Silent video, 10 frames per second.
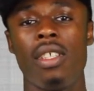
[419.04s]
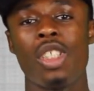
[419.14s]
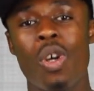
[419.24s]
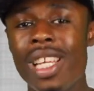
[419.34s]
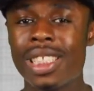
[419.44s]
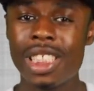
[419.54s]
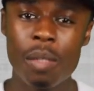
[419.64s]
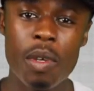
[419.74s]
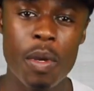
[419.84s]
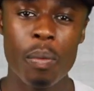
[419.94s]
So listen
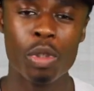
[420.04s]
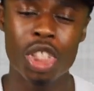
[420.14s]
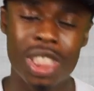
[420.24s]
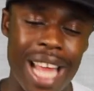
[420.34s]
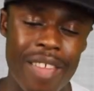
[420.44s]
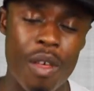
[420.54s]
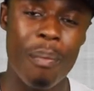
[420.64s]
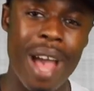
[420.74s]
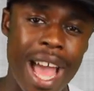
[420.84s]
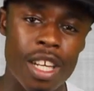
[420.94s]
to me, people, just like the
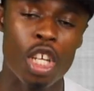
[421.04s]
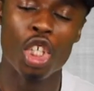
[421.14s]
man,